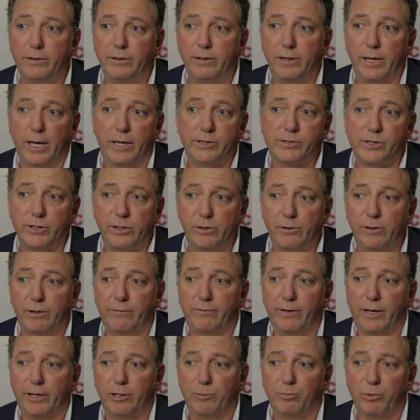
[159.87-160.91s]
has a unique
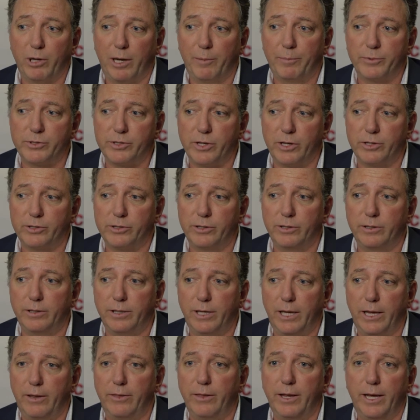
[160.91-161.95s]
value proposition
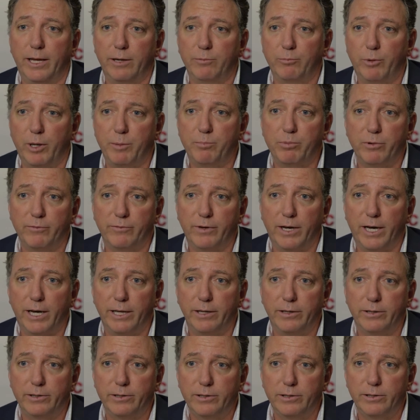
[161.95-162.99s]
in that we
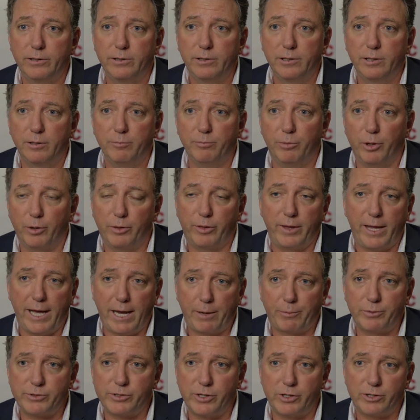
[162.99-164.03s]
provide both the
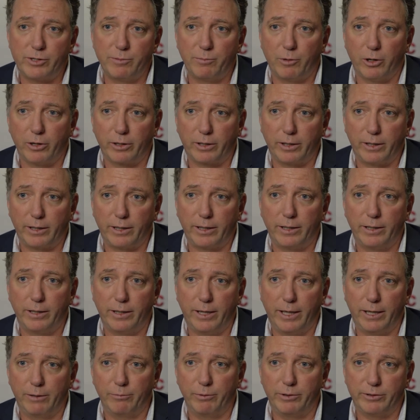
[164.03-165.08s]
acquisition marketing
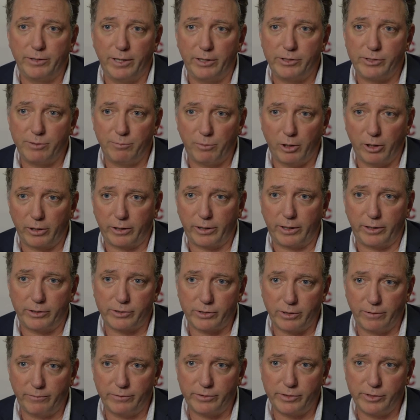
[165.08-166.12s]
and retention marketing
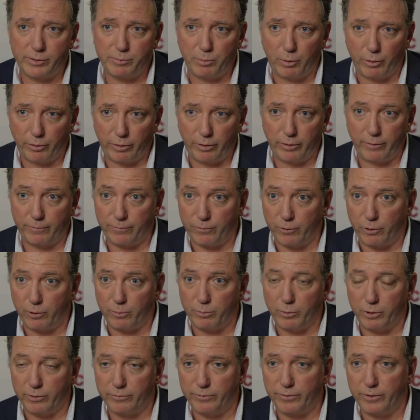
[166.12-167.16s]
services, both in the
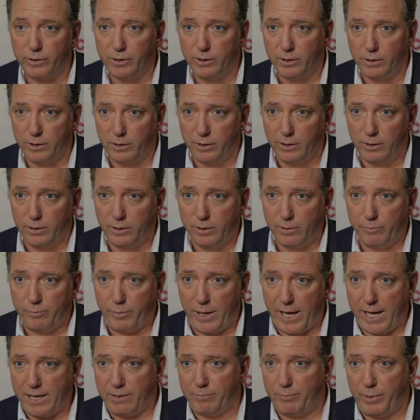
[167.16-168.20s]
form of
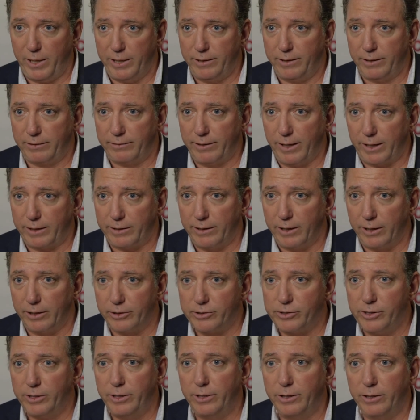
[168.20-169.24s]
patent-pending
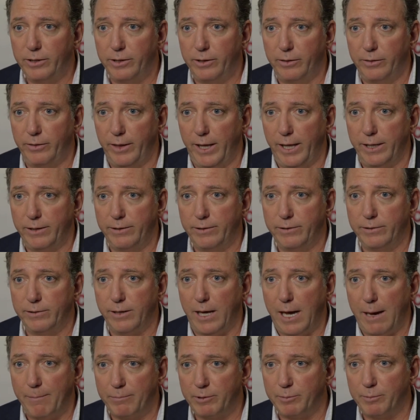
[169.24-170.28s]
technology that
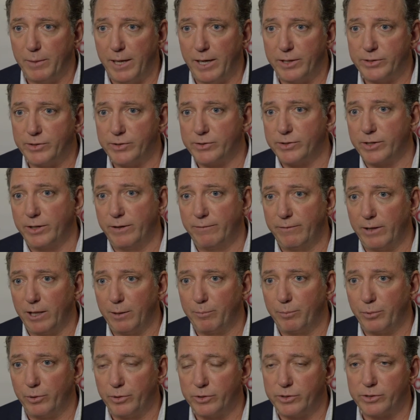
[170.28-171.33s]
optimizes a
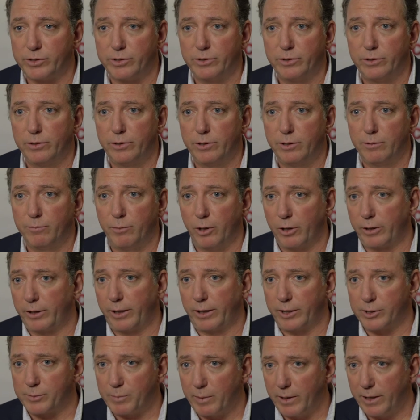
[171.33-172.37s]
developer's
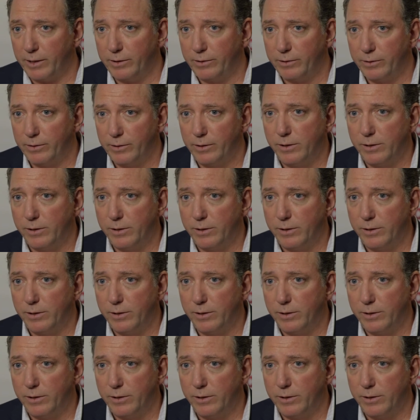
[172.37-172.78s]
marketing spend,